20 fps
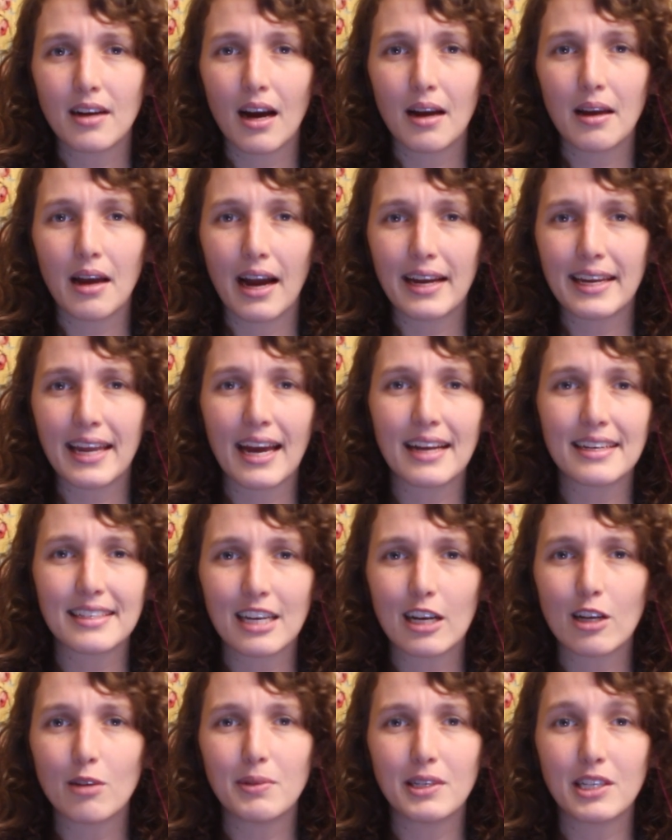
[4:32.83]
I can't
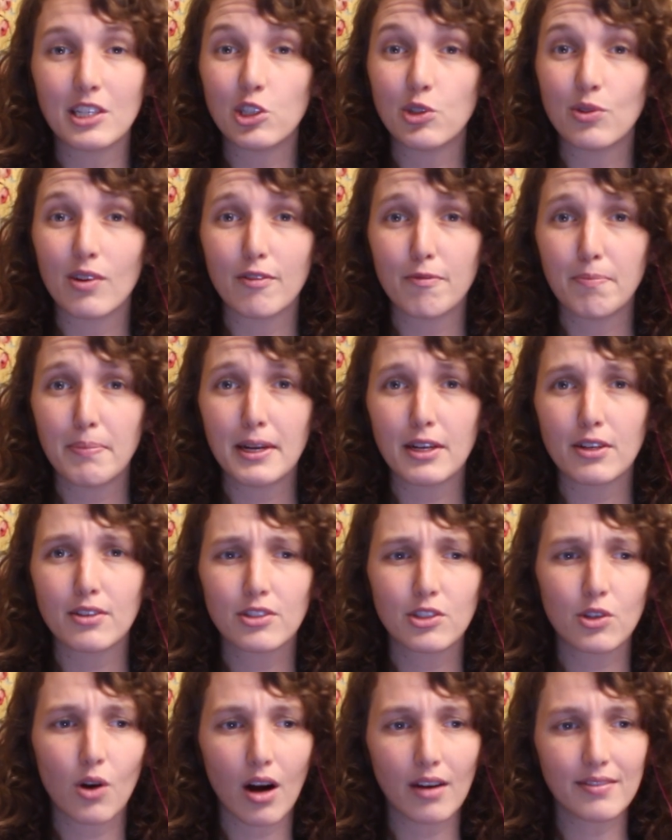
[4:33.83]
tell because you have
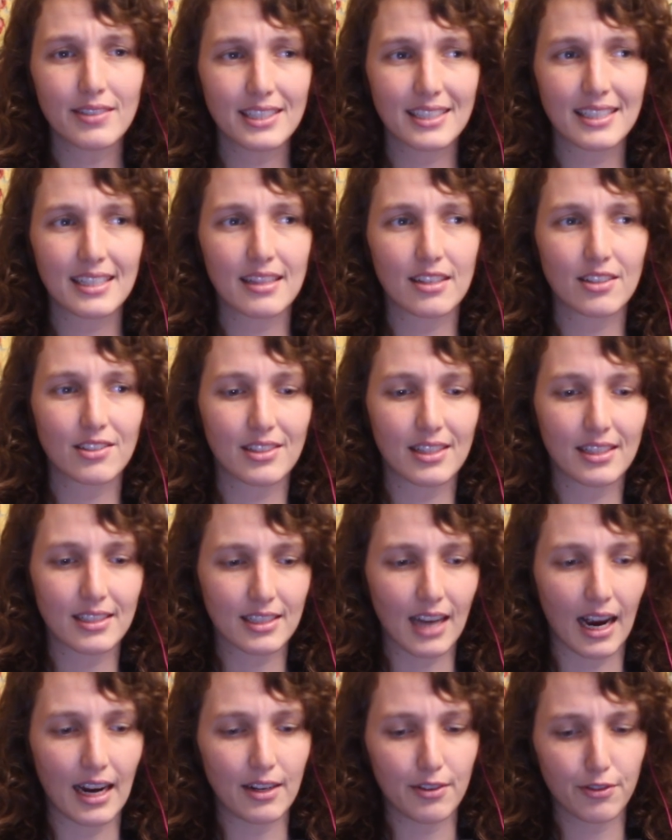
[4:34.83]
beards." So obviously there's this
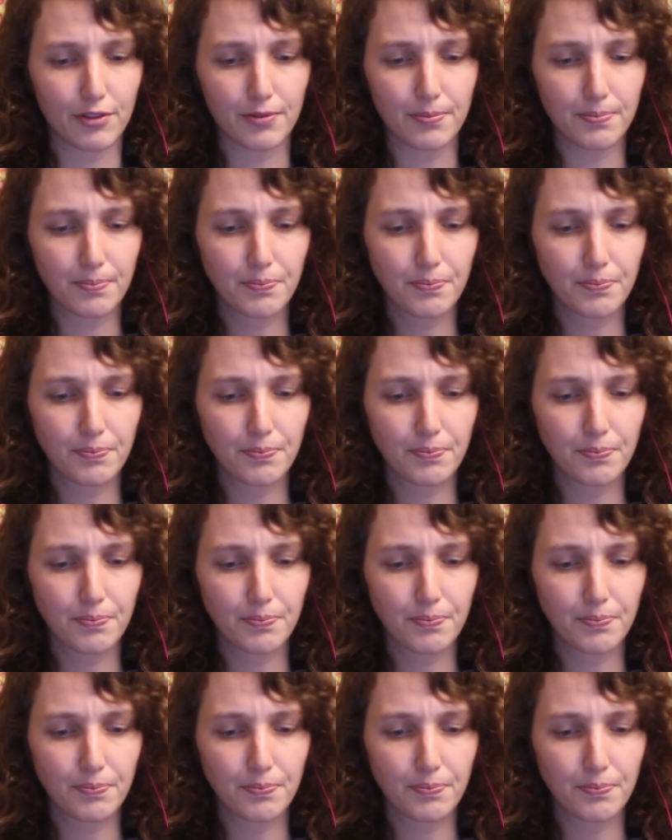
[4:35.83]
kind of